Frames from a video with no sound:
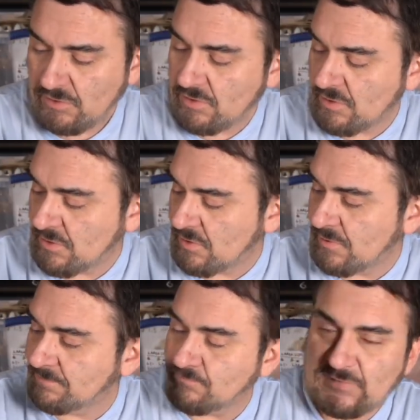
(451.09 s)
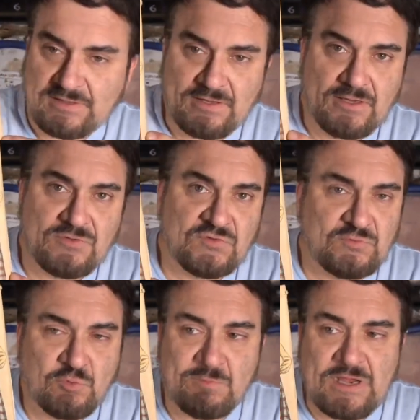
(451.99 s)
Again,
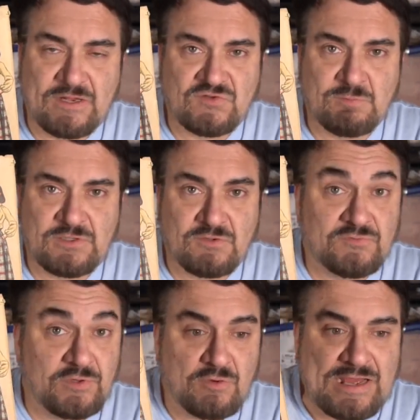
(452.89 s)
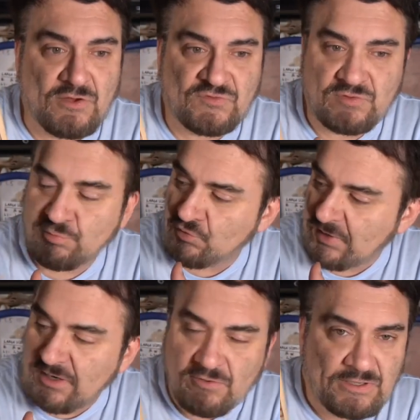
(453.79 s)
this reminds me of Little House on the
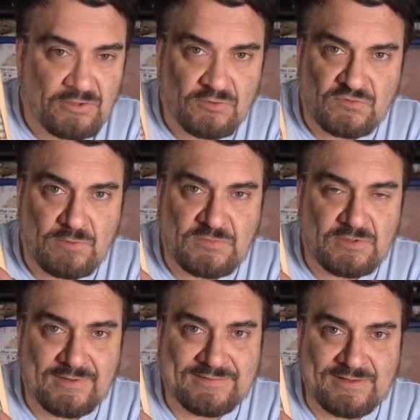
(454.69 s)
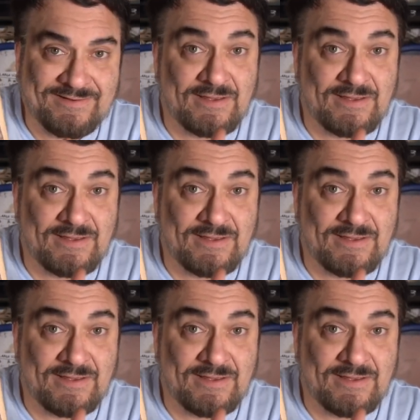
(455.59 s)
Prairie or something like that.